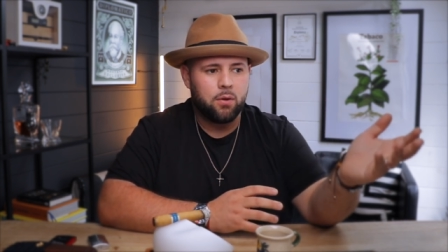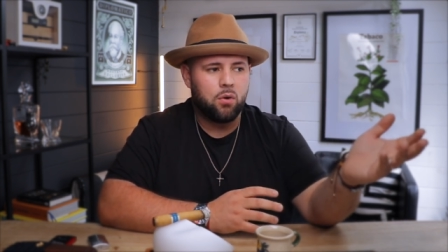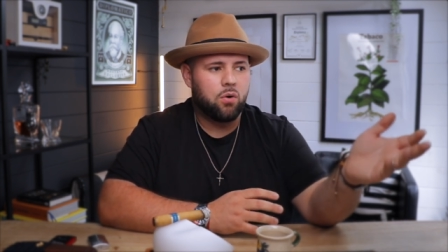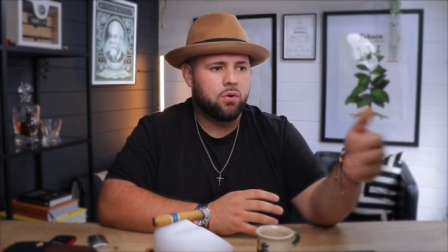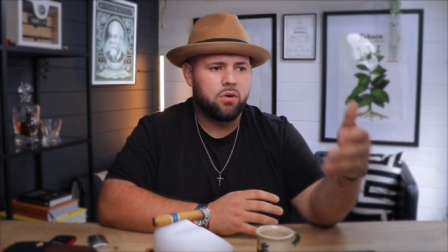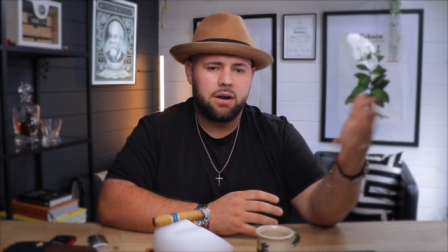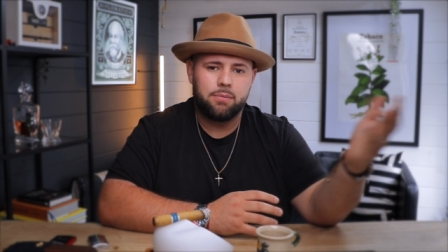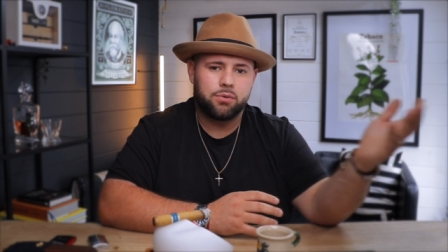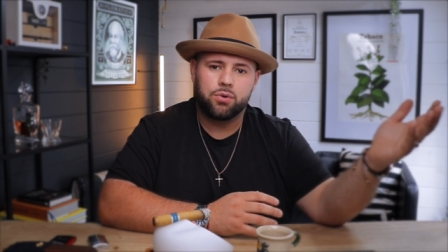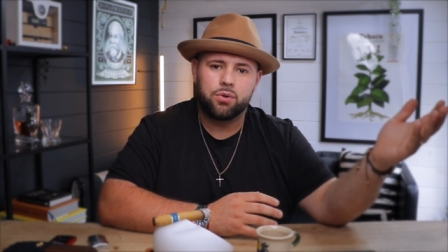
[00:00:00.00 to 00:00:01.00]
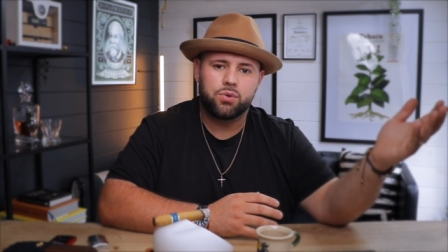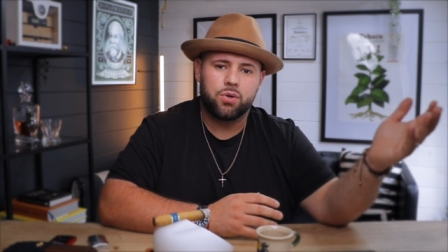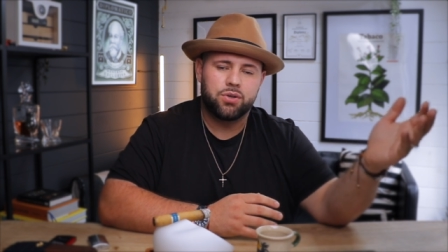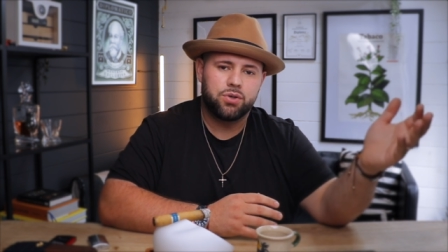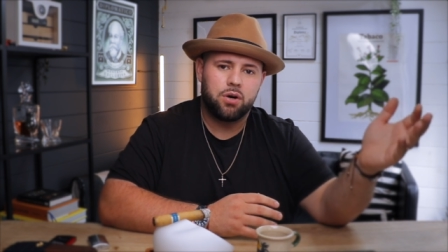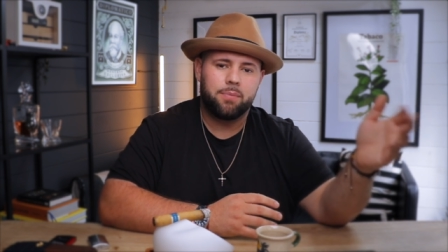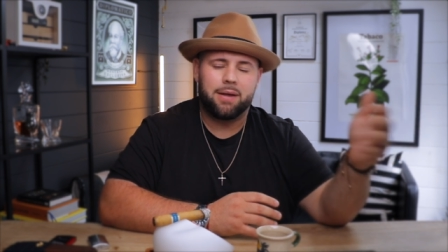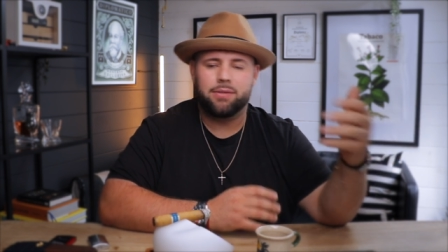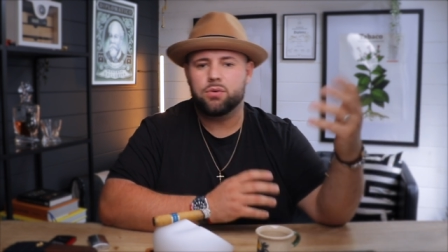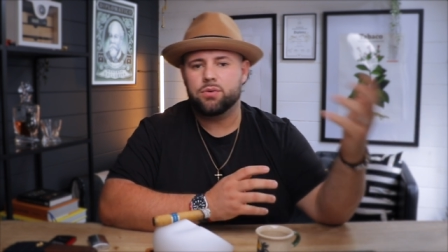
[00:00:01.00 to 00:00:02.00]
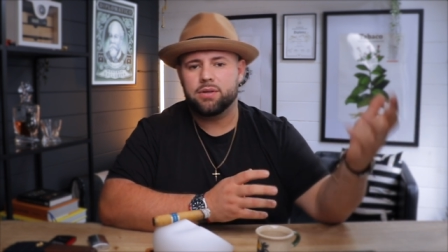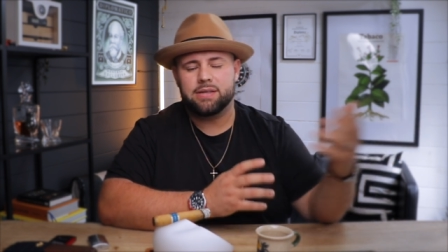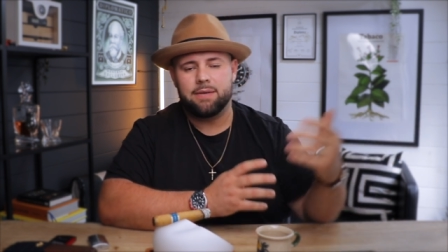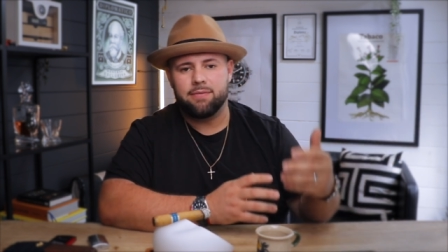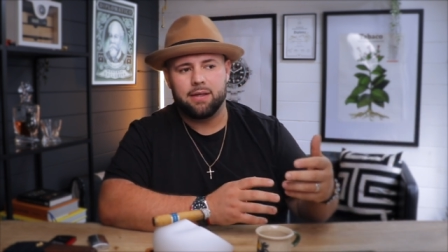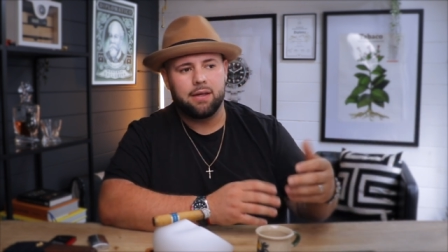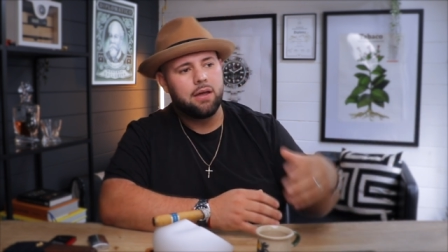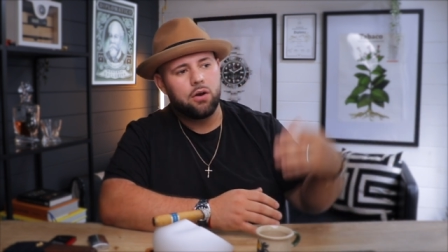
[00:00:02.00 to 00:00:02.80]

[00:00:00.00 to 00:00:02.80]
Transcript: Or you're able to go into a shop and do the same thing.